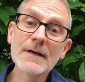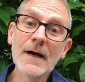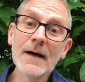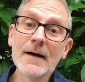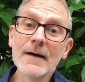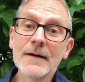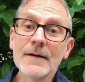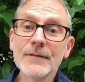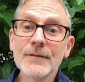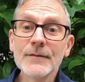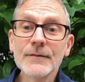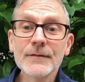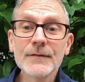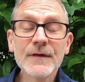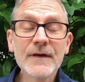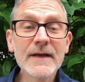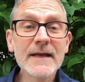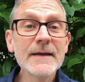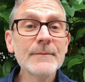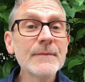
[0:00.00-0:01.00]

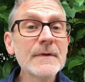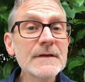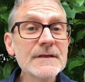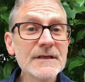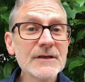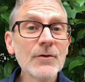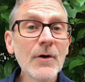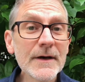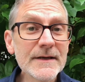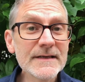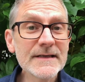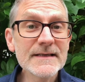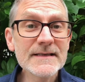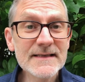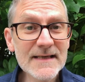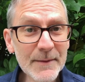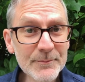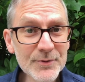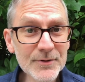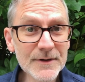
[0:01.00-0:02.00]
to keep these two ideas
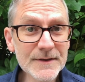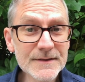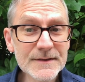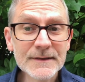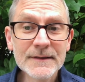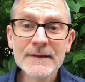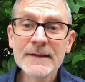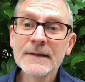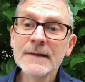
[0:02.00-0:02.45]
separate,